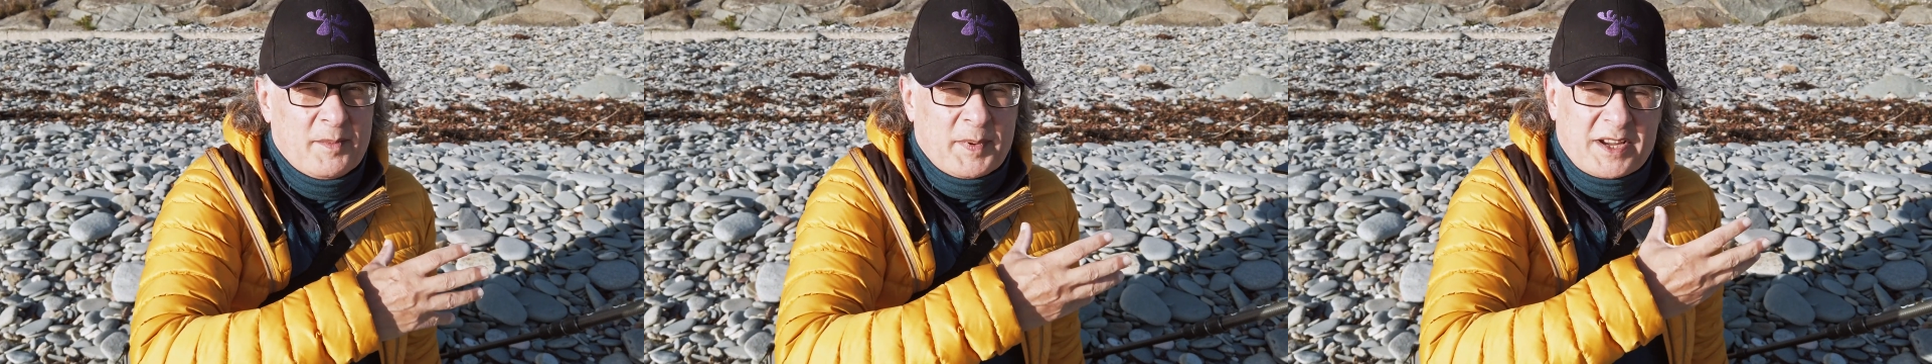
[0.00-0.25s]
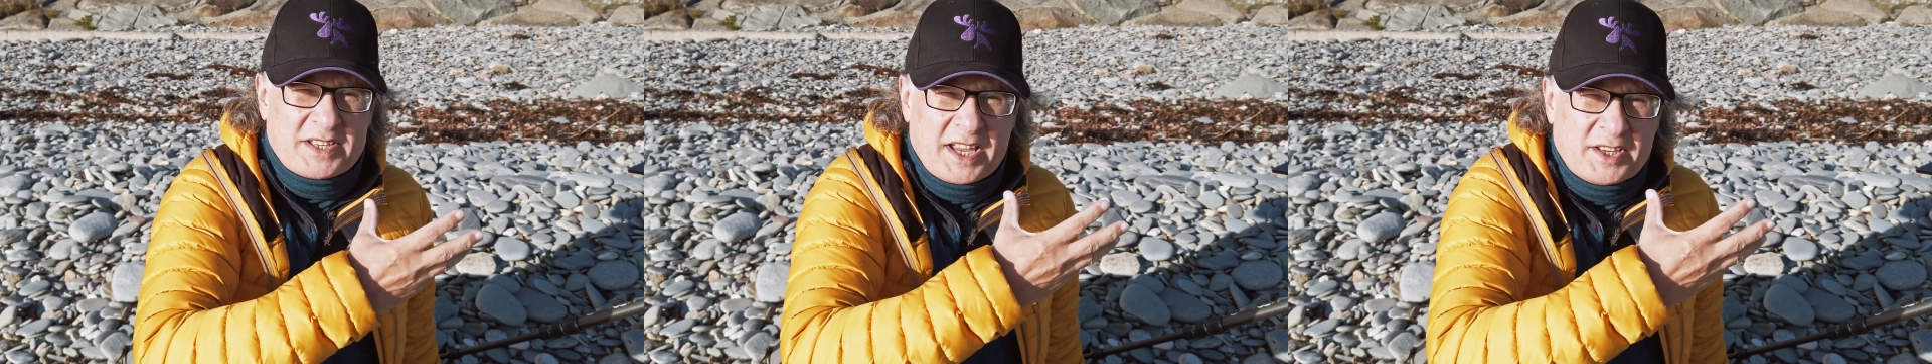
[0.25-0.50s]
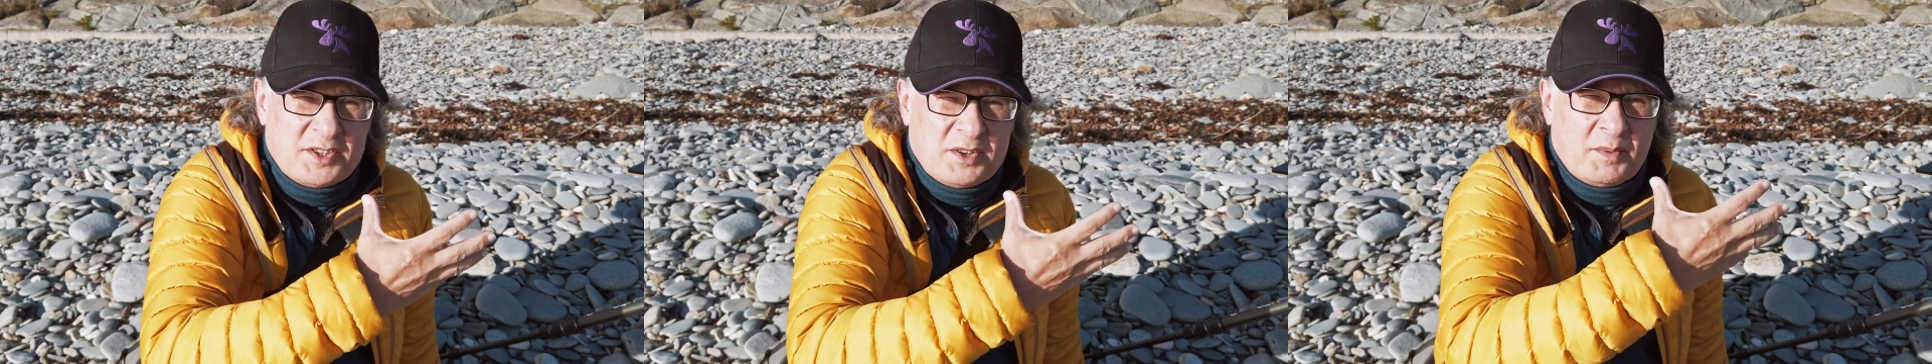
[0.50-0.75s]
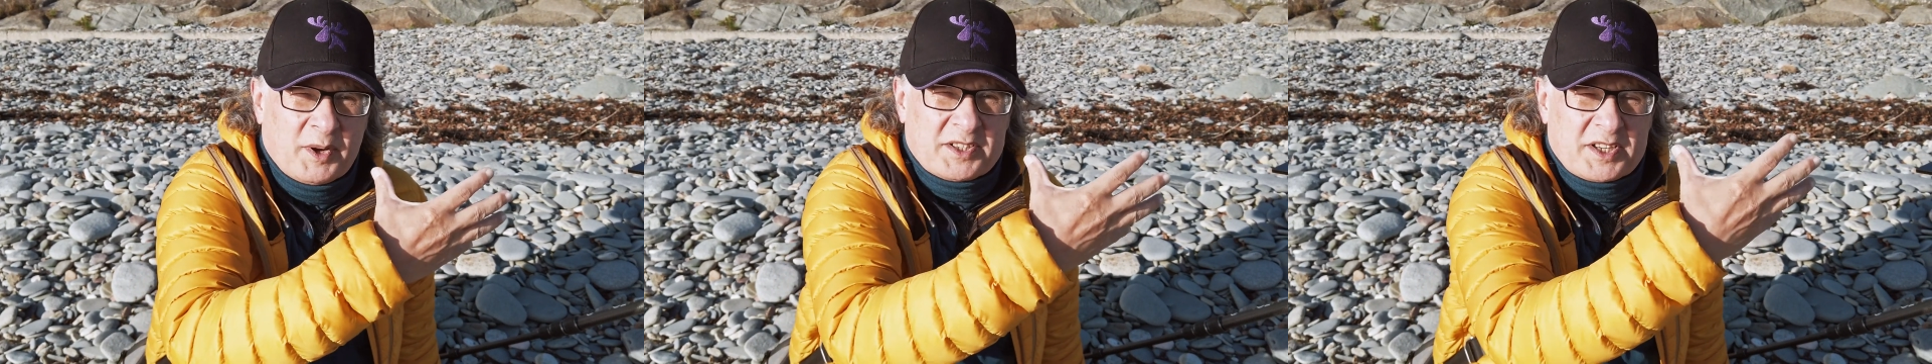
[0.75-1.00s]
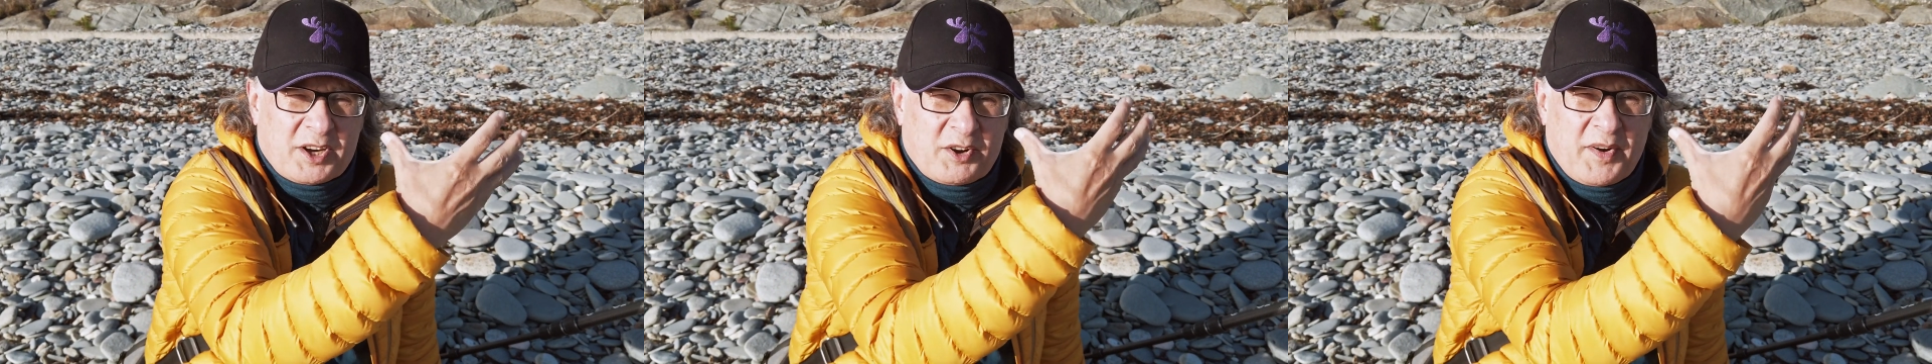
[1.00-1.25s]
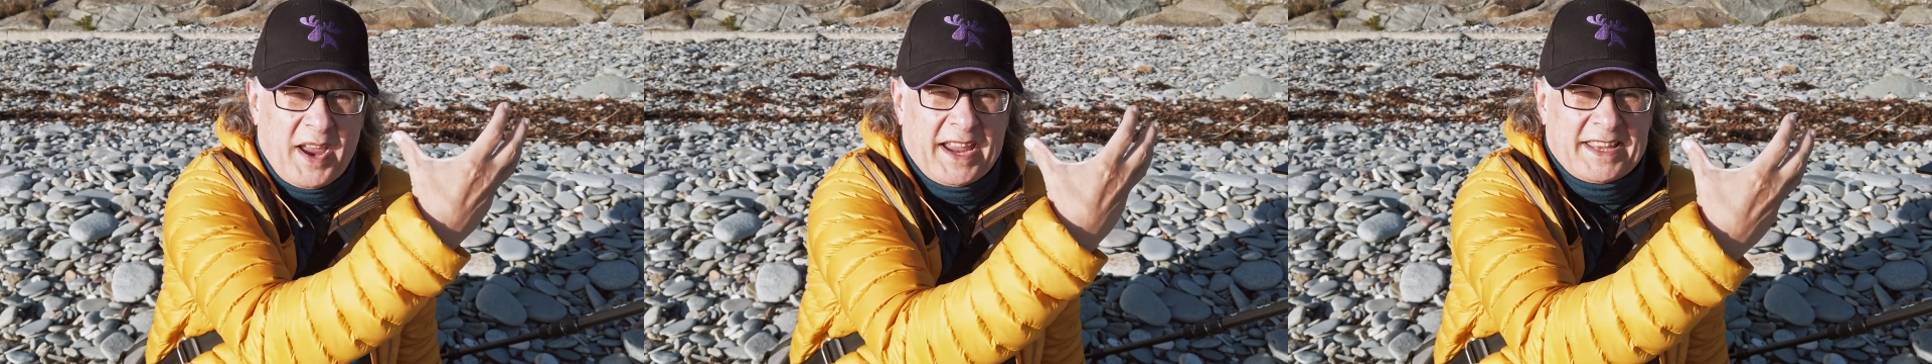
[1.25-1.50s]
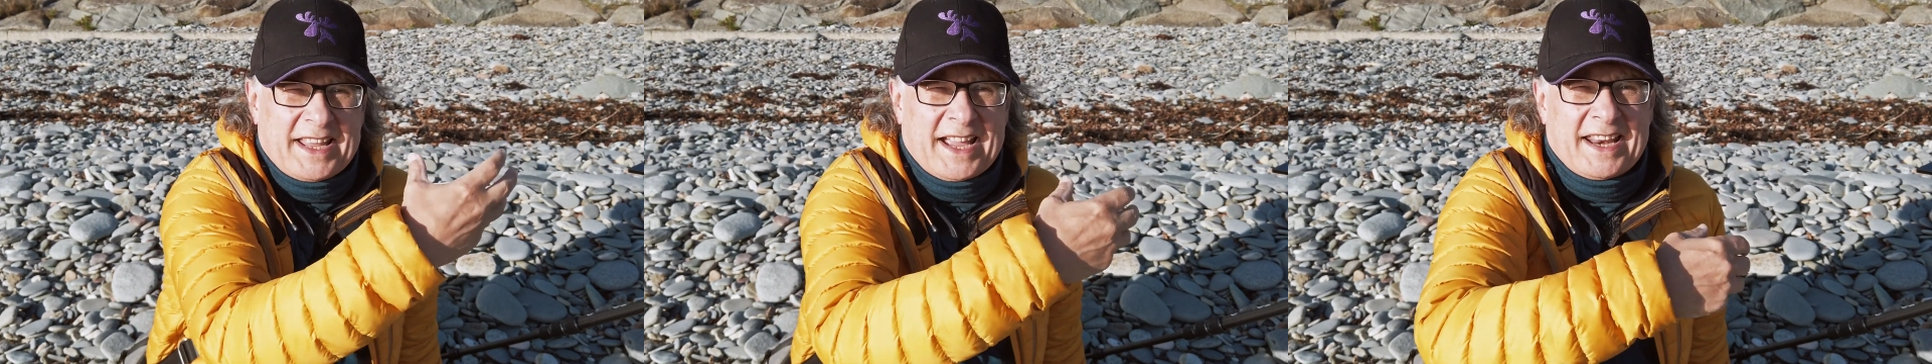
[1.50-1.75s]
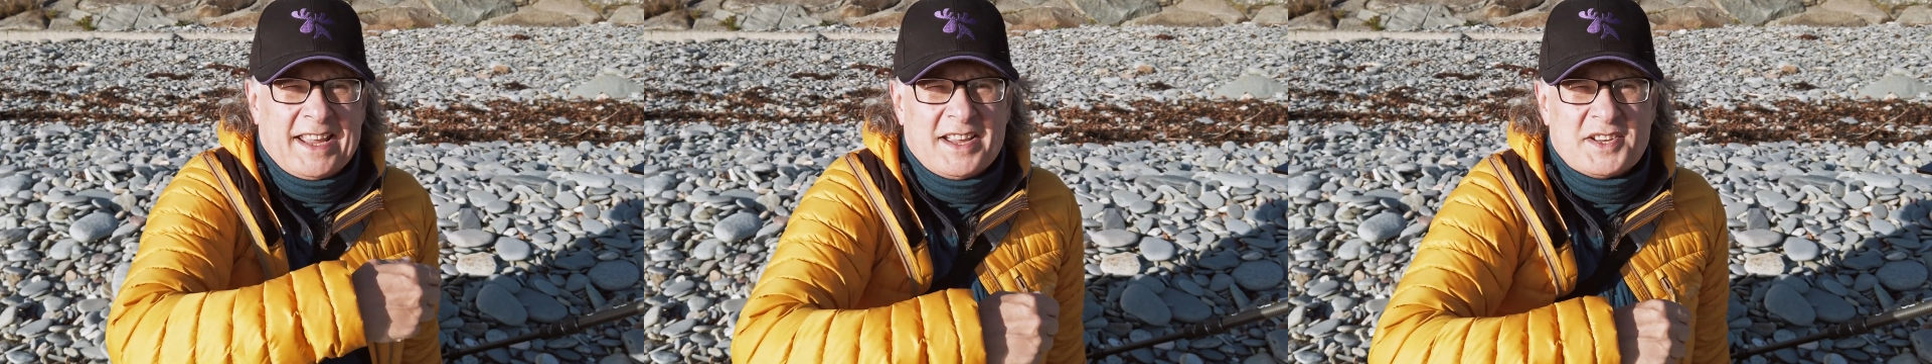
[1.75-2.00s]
because I do want to create that